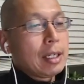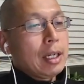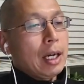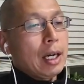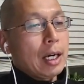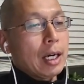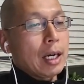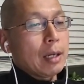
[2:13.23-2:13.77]

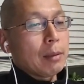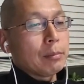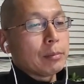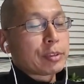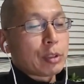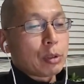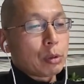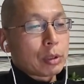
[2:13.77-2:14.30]

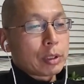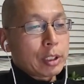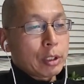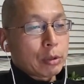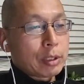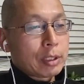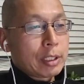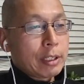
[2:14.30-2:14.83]
So
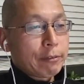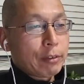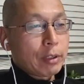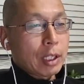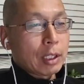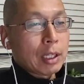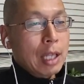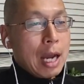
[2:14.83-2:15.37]

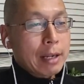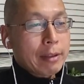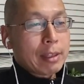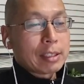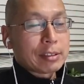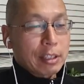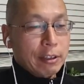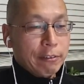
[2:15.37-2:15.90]
a lot of
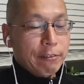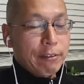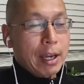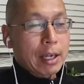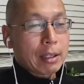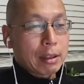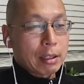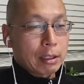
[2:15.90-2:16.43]
things
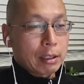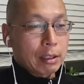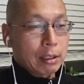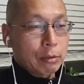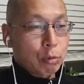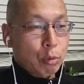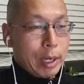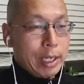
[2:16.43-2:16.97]
affect the
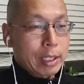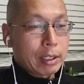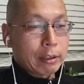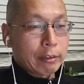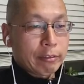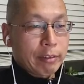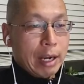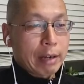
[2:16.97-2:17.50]
rate
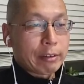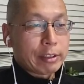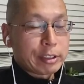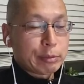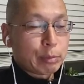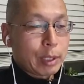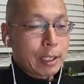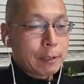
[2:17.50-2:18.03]
of virus
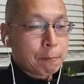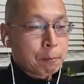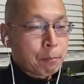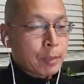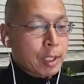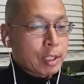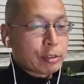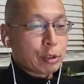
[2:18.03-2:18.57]
spread.
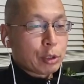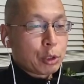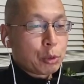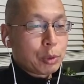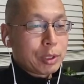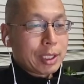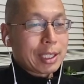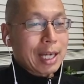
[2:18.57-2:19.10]
So you
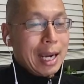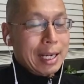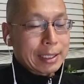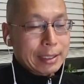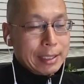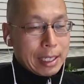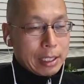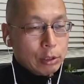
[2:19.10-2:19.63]
would need
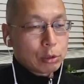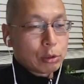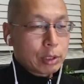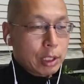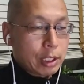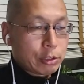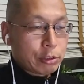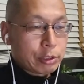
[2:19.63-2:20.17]
identical
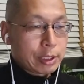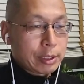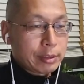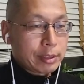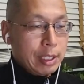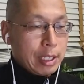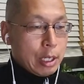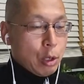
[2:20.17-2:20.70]

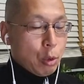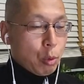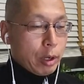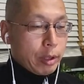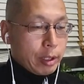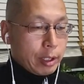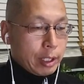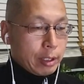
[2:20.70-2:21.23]
countries where
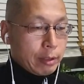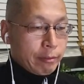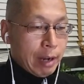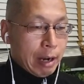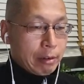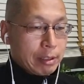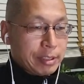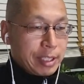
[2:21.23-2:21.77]
the
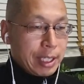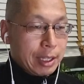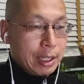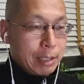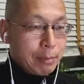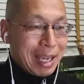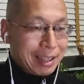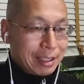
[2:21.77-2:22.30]
virus hit
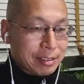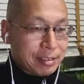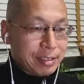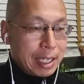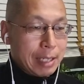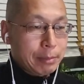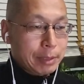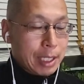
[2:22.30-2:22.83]
them at the
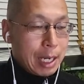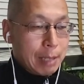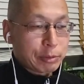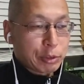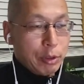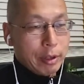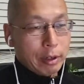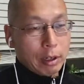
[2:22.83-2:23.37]
same time,
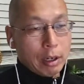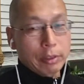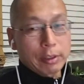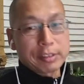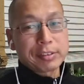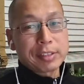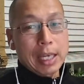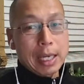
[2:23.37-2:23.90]
so they're on the
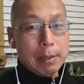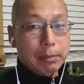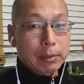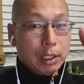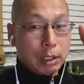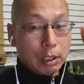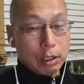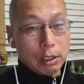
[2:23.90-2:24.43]
same
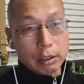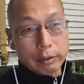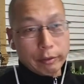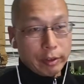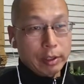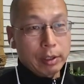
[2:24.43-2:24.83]
curve